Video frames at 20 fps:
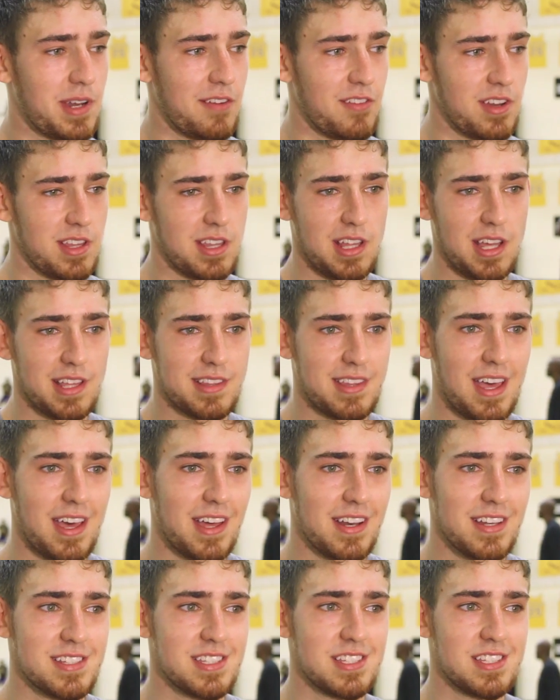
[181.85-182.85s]
and everything like
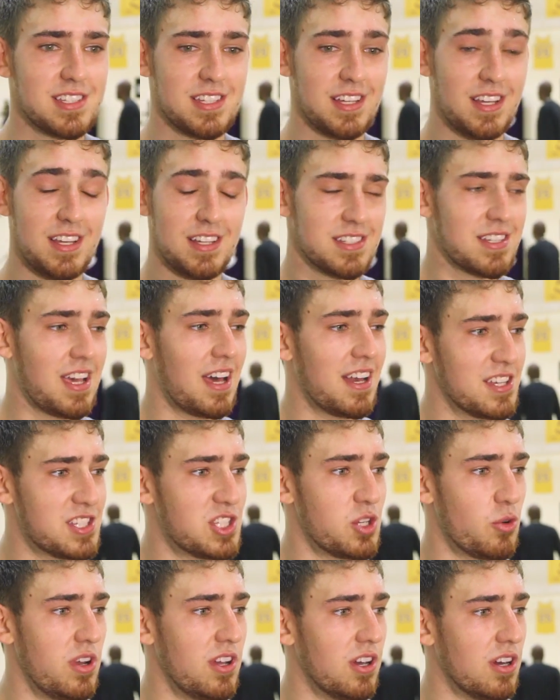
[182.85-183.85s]
that. It's, it's kind of
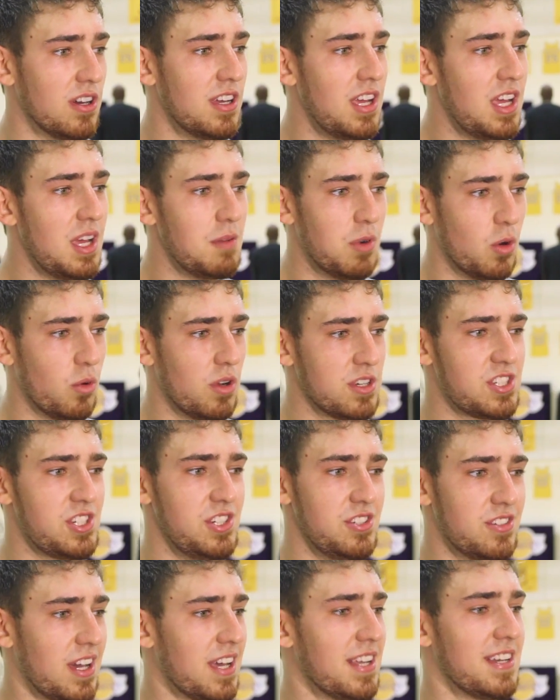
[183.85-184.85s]
surreal. But once
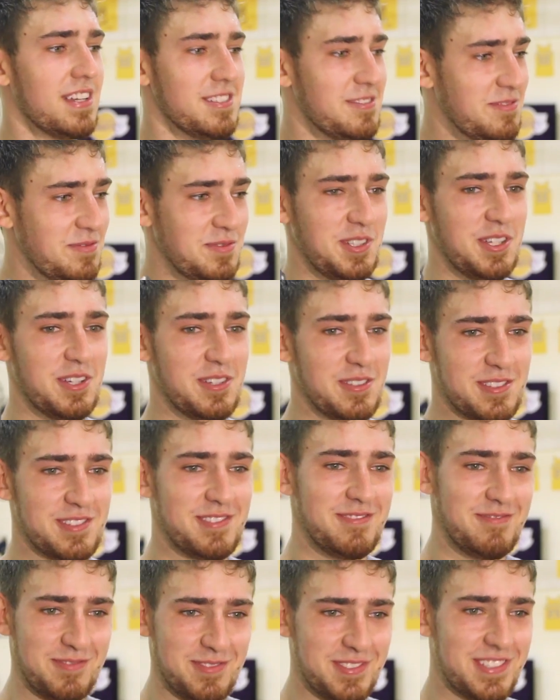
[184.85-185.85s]
you kind of, you know,
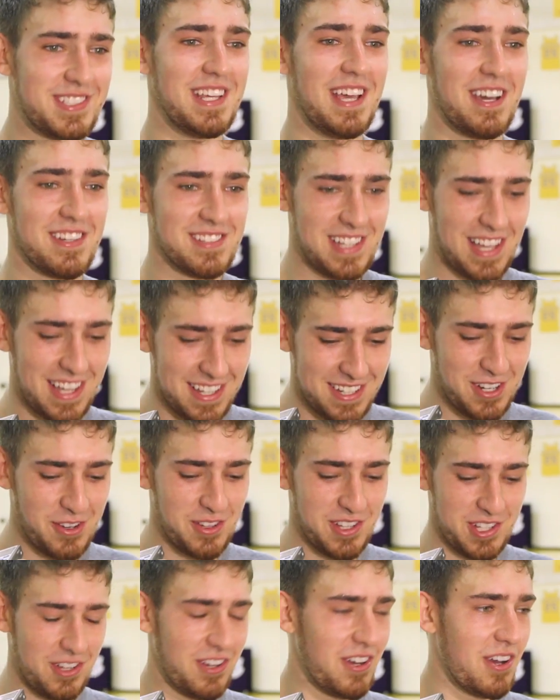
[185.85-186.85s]
see outside and
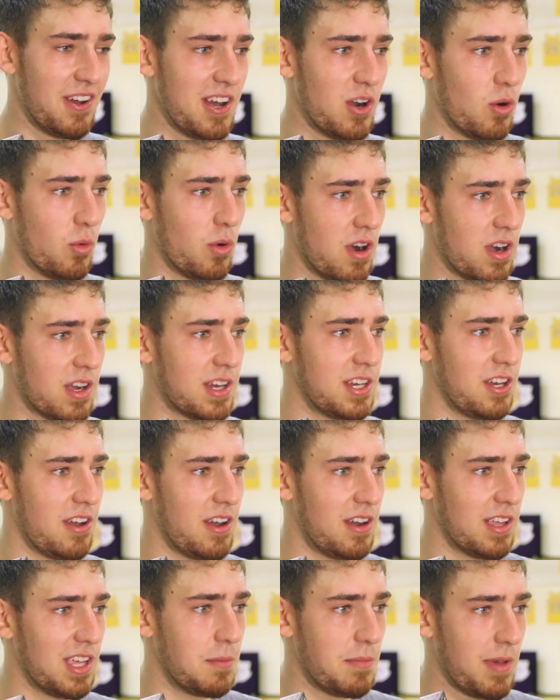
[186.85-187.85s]
know that you're here to work and you're
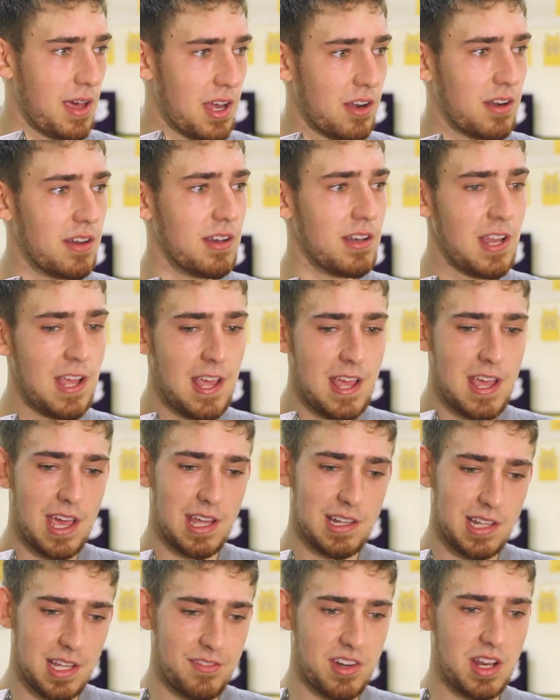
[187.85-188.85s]
here to get better and,
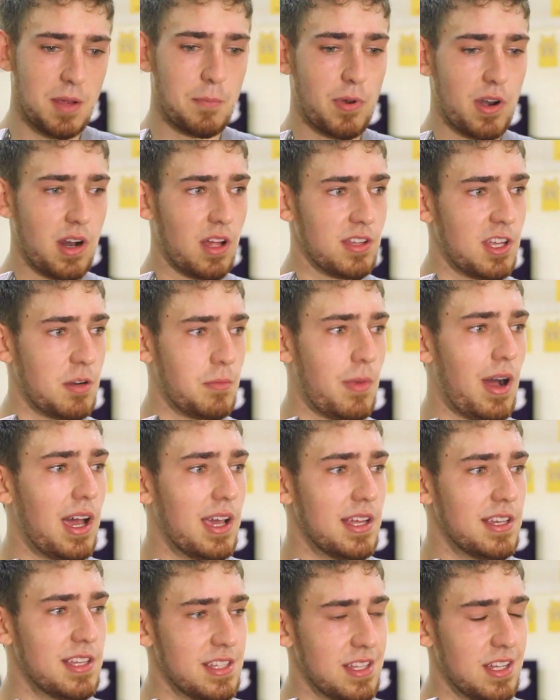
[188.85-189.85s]
and leave an imprint on their
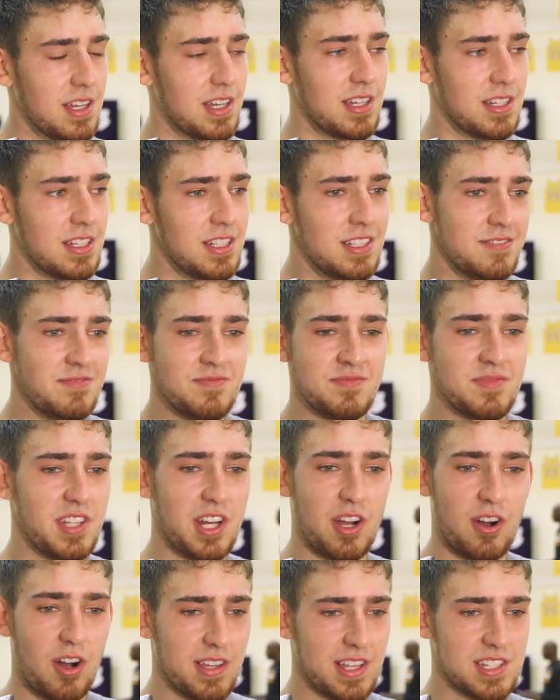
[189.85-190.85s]
mind, it, uh, you
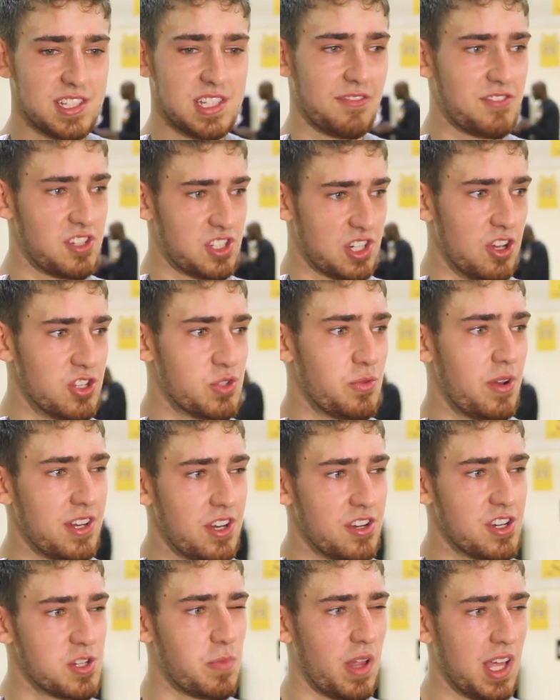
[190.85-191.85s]
know, all that stuff just goes away and
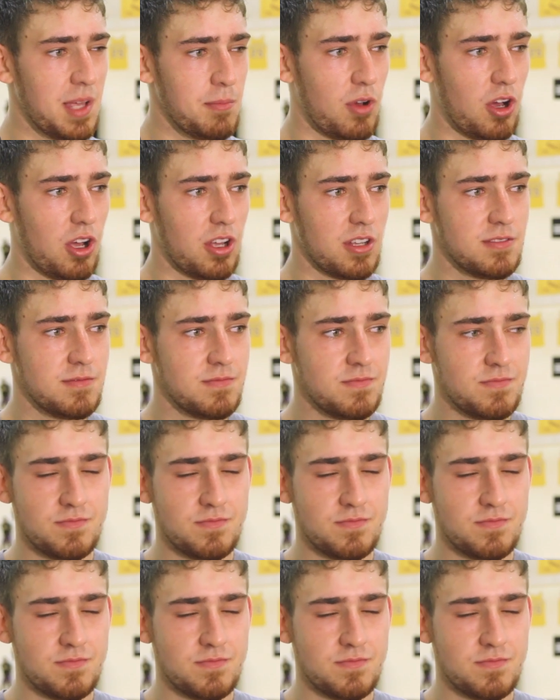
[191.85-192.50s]
you're just playing ball.